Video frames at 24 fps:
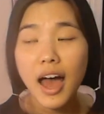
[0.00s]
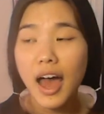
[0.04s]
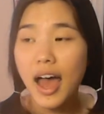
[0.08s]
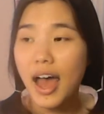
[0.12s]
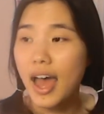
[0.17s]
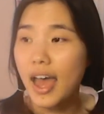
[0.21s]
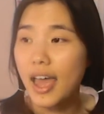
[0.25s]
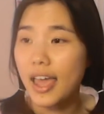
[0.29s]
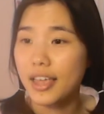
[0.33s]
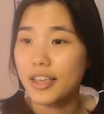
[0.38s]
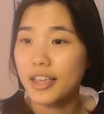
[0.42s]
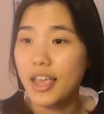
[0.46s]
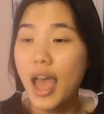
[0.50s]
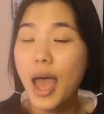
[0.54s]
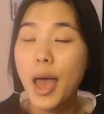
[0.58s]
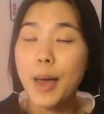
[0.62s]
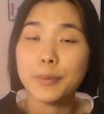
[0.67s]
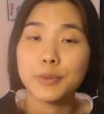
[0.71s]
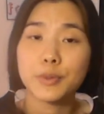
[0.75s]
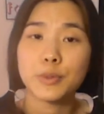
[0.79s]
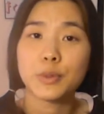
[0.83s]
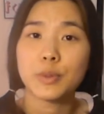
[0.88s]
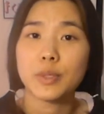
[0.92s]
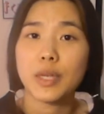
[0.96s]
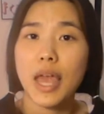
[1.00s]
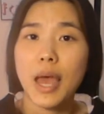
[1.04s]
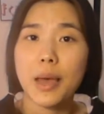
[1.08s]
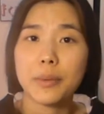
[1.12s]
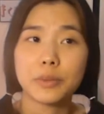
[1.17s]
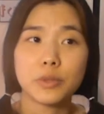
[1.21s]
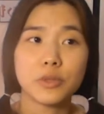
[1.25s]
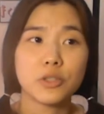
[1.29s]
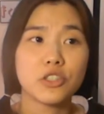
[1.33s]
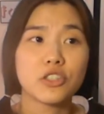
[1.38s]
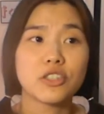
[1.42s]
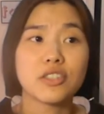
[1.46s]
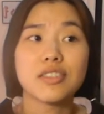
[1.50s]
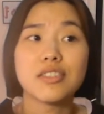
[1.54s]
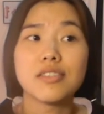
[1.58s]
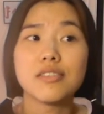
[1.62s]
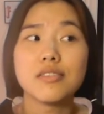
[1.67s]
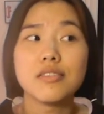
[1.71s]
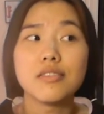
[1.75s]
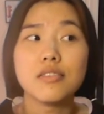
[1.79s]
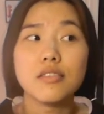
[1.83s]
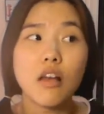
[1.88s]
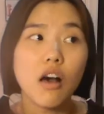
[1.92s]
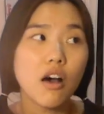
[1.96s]
I absolutely just
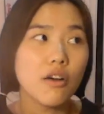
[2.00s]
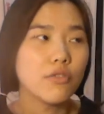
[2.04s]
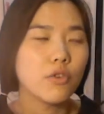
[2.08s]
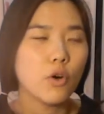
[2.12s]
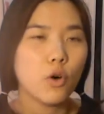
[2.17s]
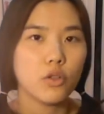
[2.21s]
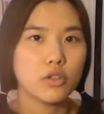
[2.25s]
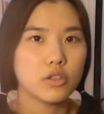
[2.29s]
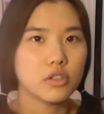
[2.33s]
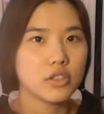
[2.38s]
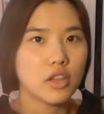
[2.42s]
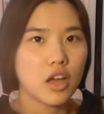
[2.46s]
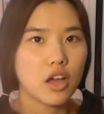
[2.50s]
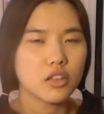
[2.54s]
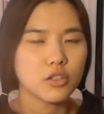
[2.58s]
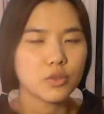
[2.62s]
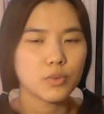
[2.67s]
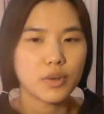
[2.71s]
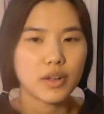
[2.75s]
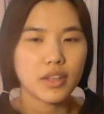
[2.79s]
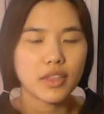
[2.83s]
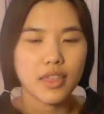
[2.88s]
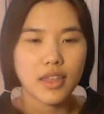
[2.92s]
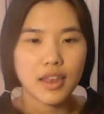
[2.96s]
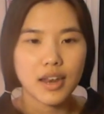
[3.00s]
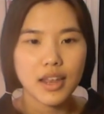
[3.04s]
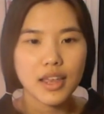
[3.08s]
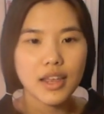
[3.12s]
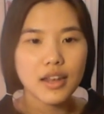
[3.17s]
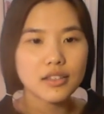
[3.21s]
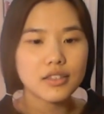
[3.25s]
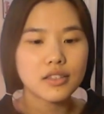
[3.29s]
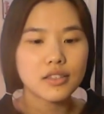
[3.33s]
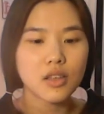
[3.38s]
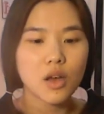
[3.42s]
love all the songs within it.